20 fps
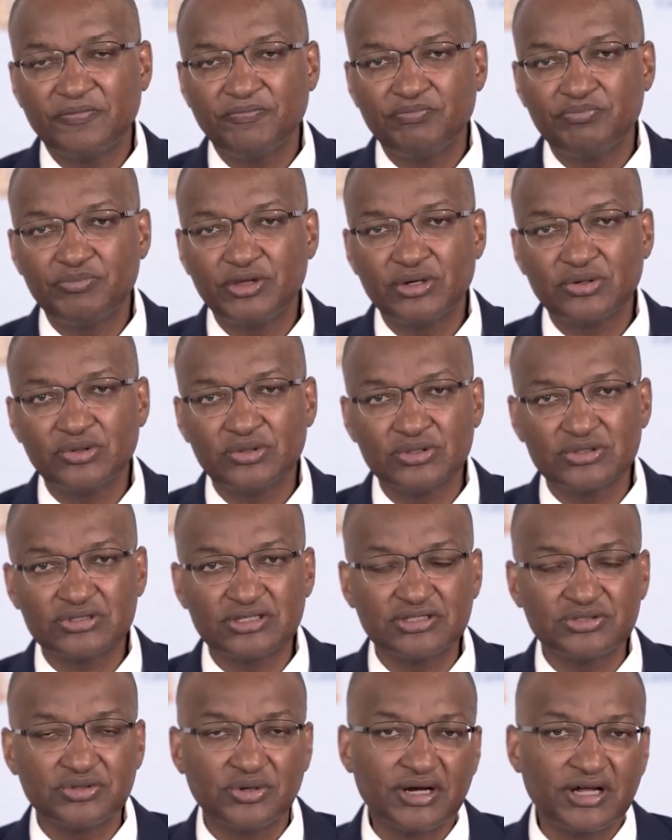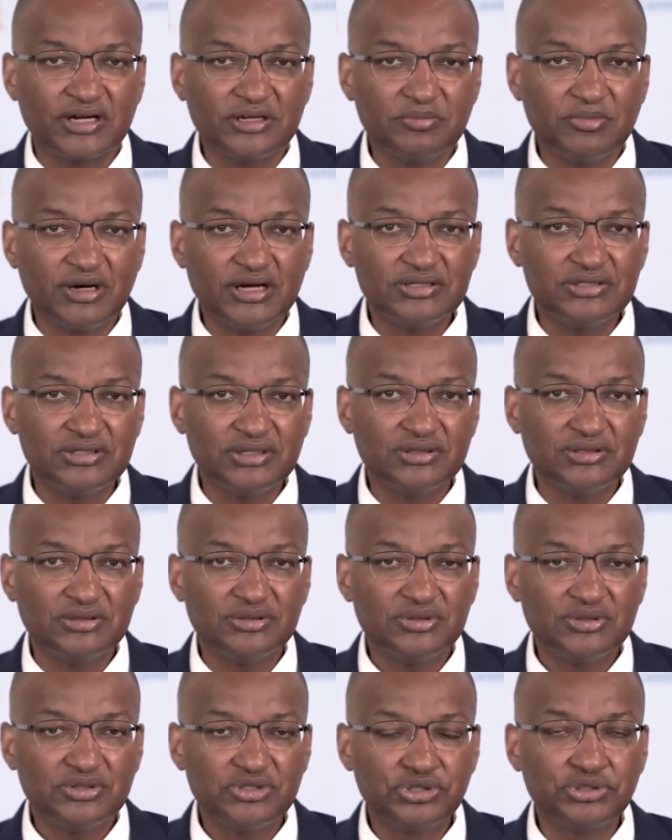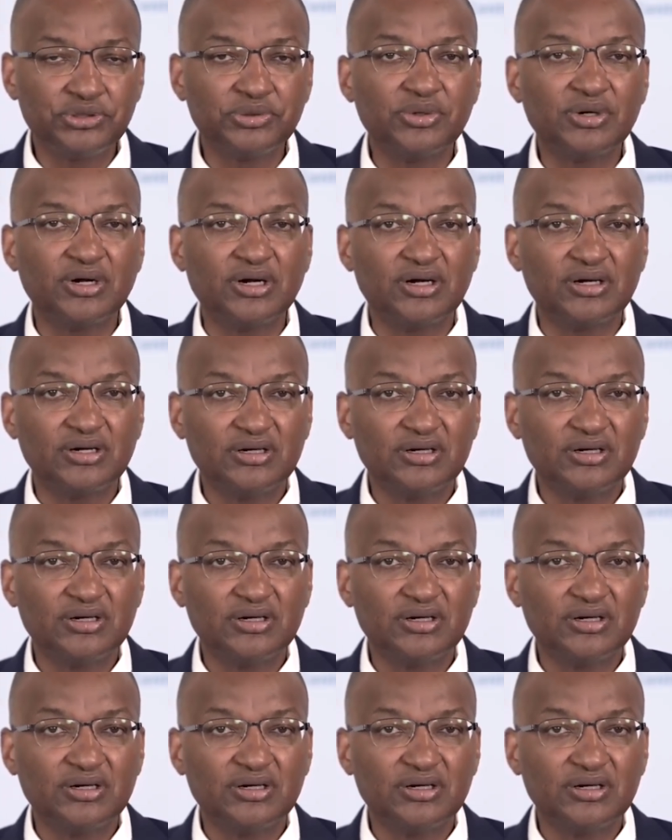because, as you can imagine, sugar